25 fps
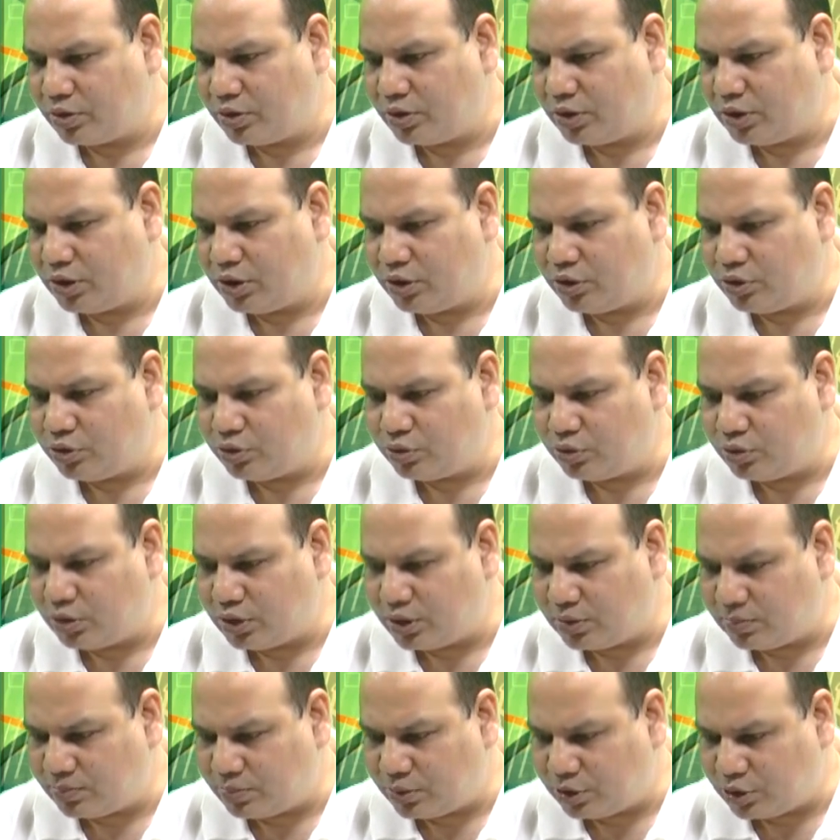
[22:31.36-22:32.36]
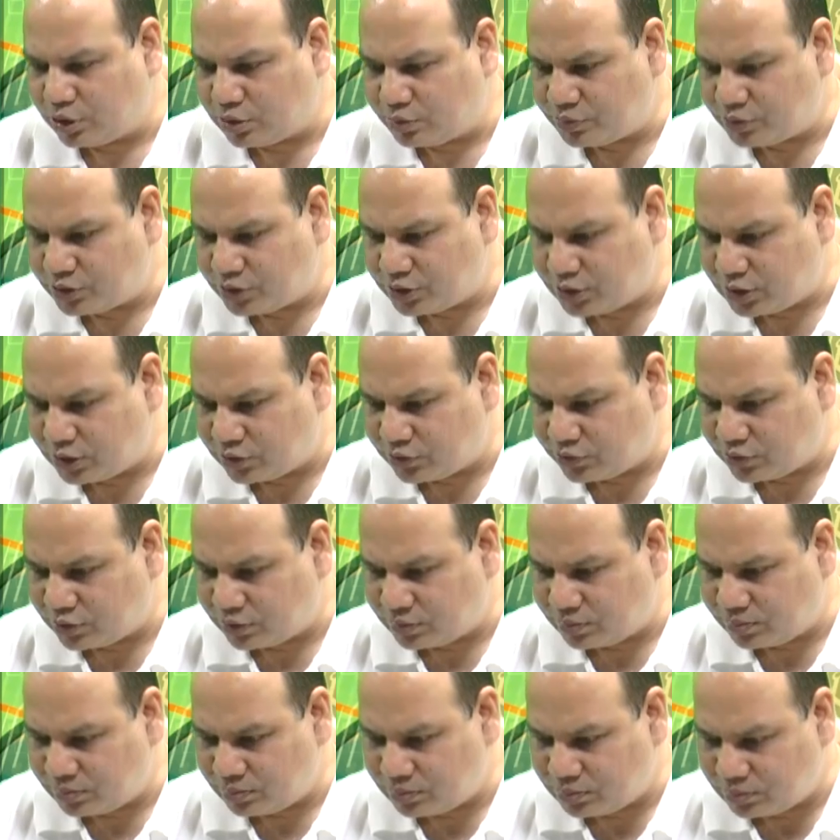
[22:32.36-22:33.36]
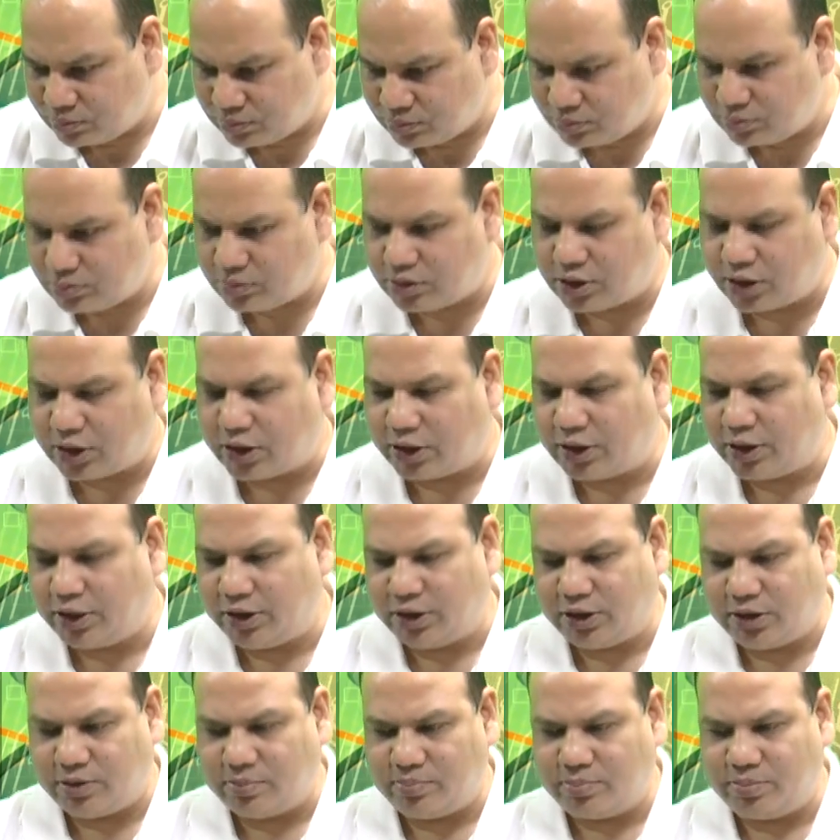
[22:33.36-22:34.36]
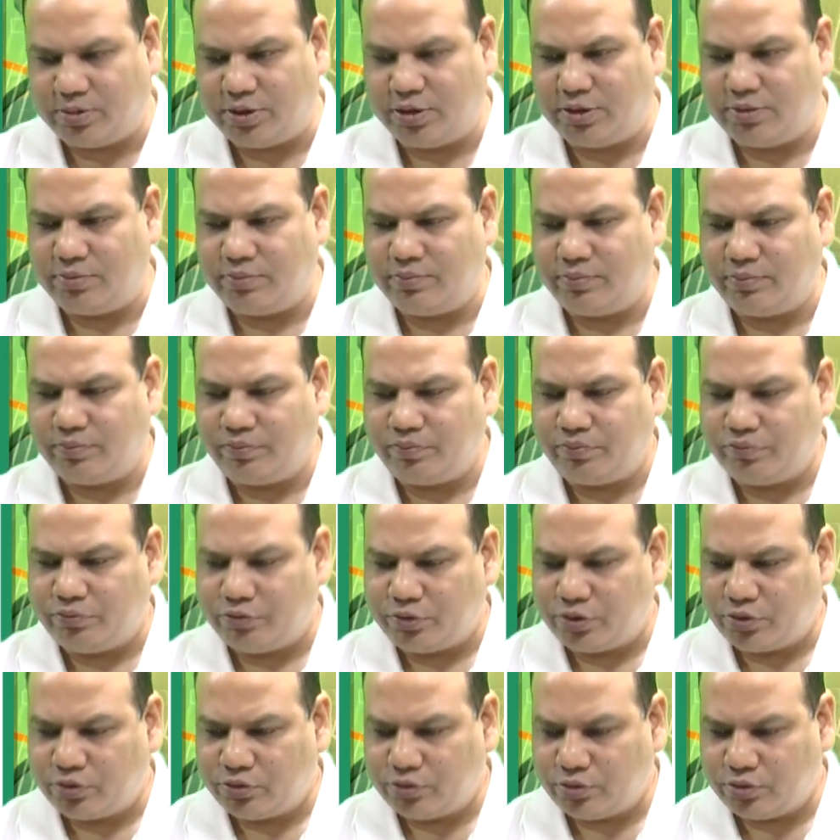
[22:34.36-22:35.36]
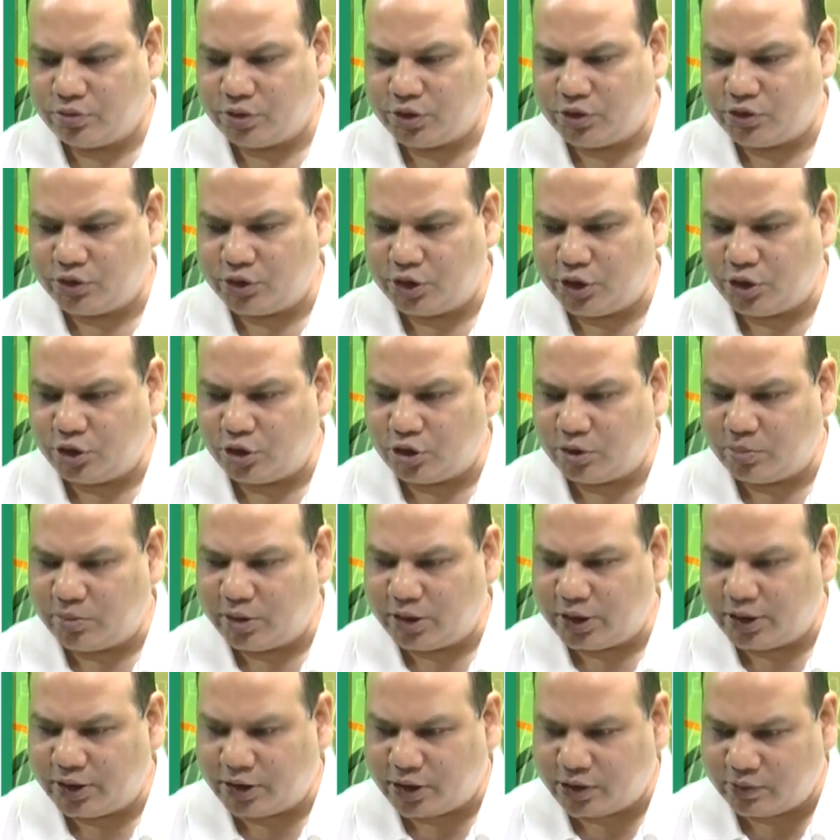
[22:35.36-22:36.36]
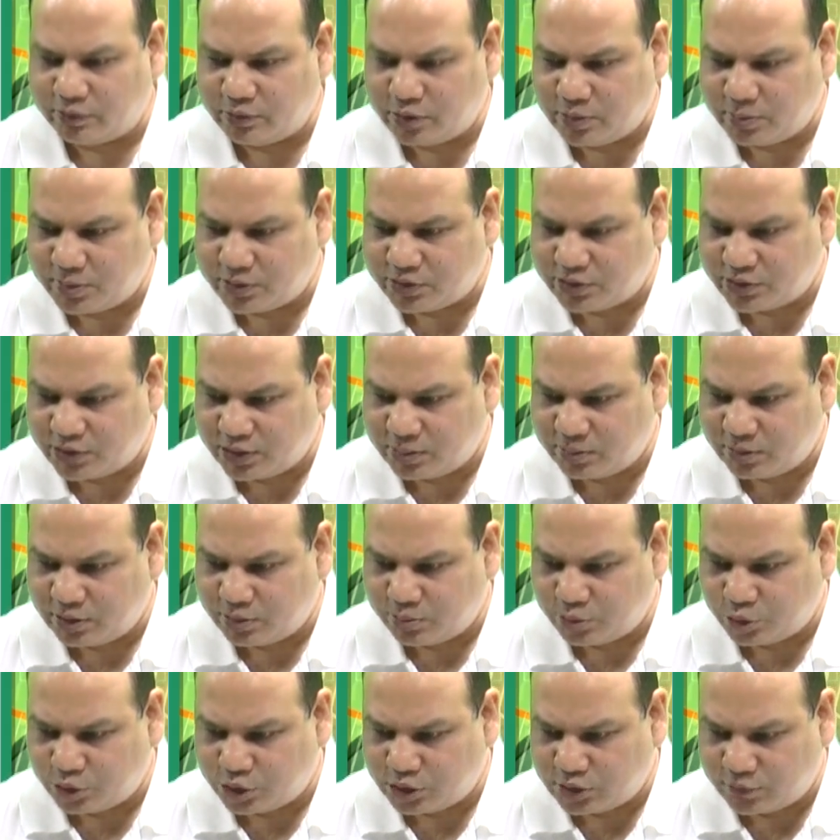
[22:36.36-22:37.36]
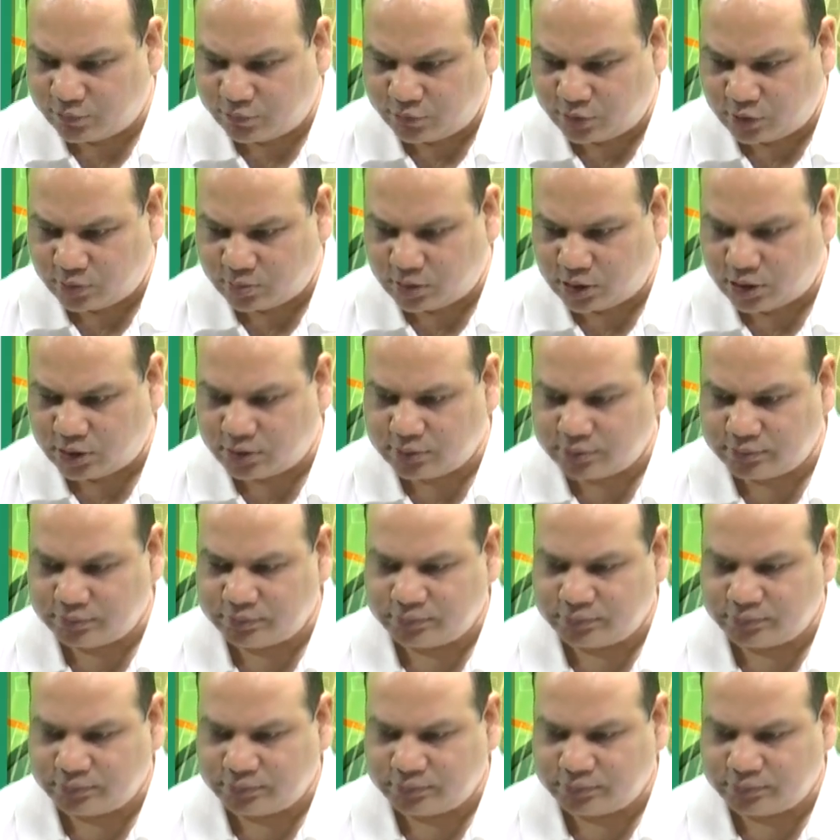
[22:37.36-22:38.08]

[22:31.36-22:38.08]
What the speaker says: into number of shares of target company. So this denominator will be same in both the formula.